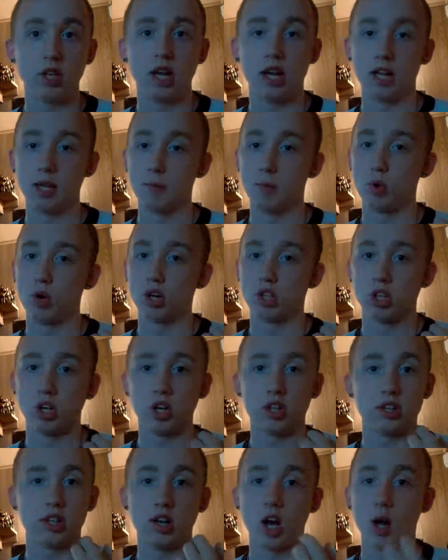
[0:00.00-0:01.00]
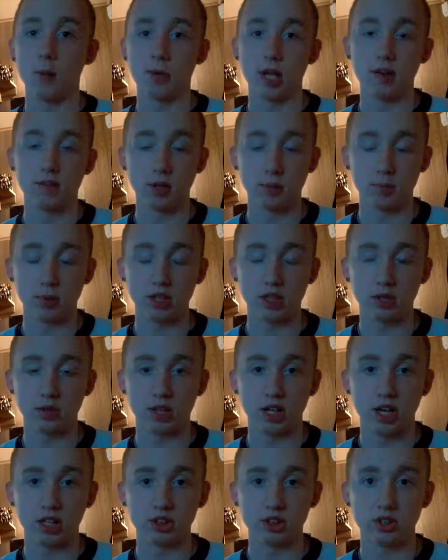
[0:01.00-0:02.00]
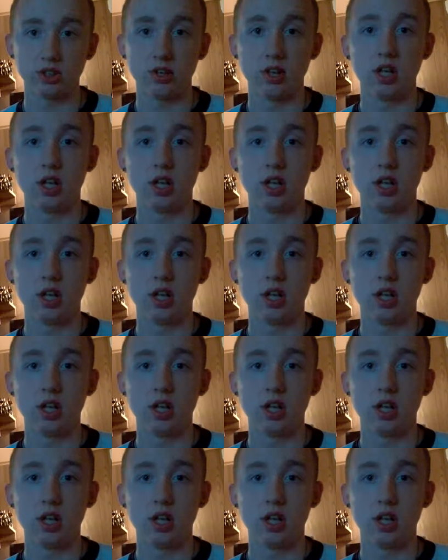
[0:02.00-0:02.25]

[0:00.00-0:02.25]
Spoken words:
and the more content I'll be able to bring you guys.